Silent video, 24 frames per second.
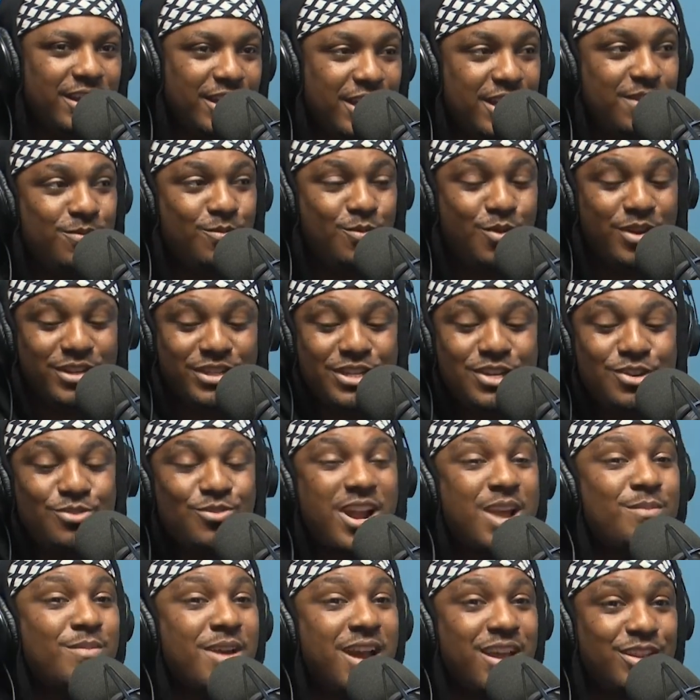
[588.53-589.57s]
If
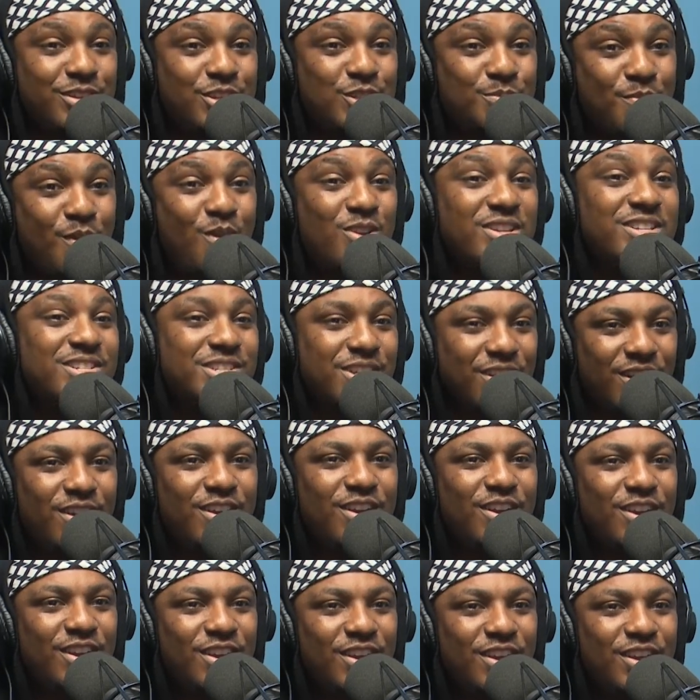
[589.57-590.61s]
Cryme had a sponsor,
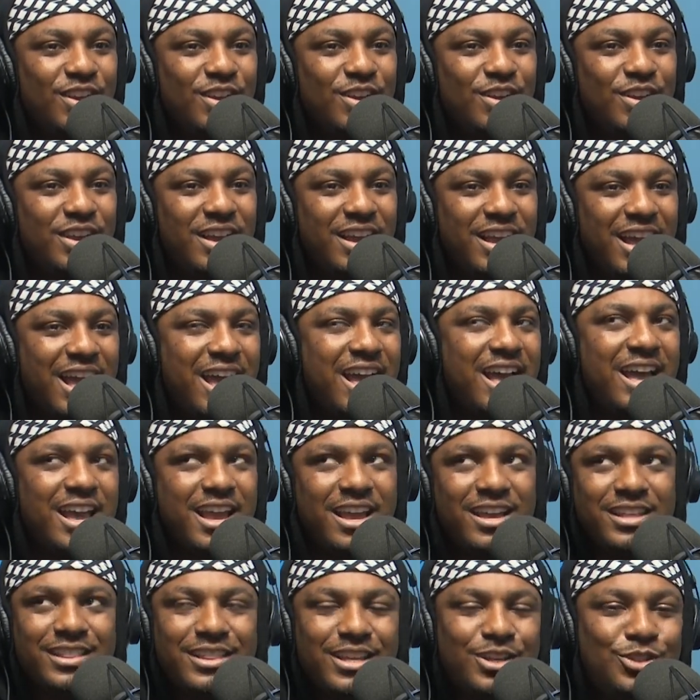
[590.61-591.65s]

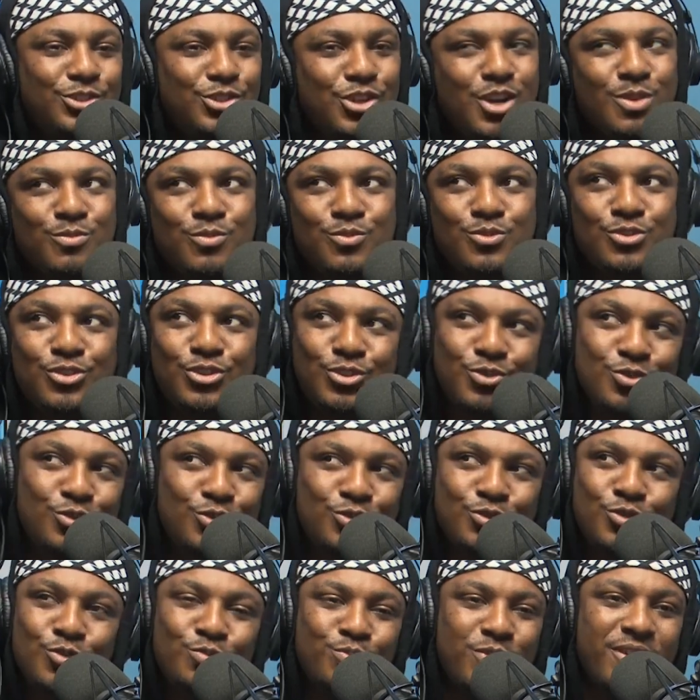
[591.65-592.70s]
the job will shoot
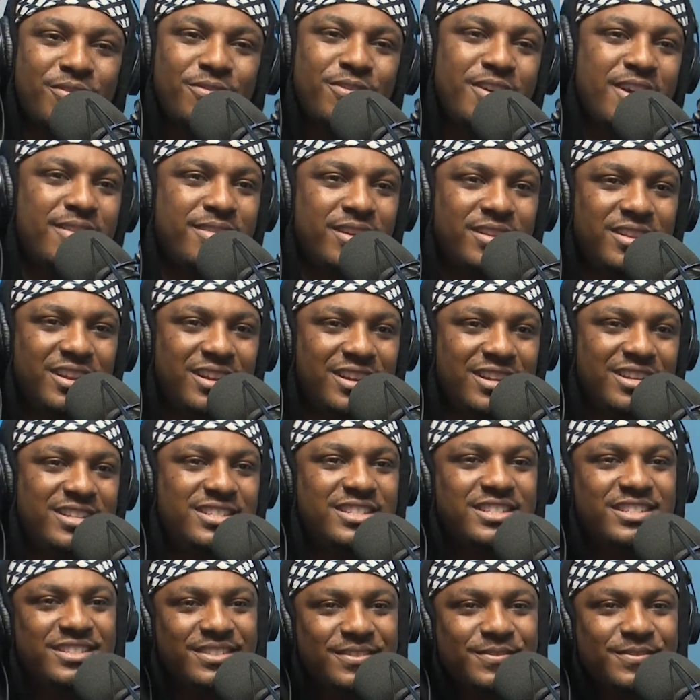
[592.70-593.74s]
super further than this.